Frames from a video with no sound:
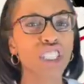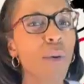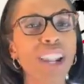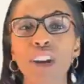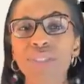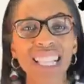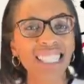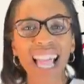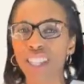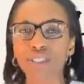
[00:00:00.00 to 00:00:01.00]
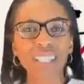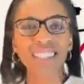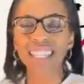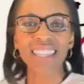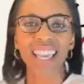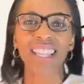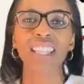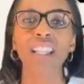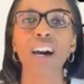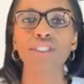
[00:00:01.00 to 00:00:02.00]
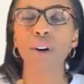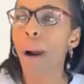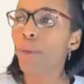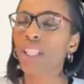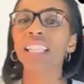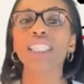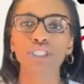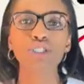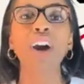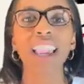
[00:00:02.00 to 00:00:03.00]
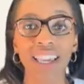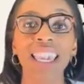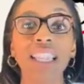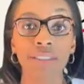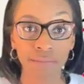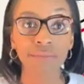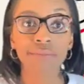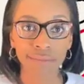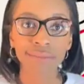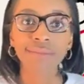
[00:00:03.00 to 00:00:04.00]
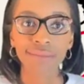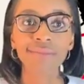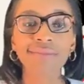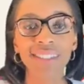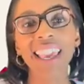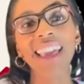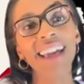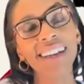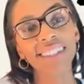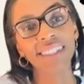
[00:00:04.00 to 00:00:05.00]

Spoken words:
So I know that's not, you didn't say that in love. So I'm going to let you try again. Yeah.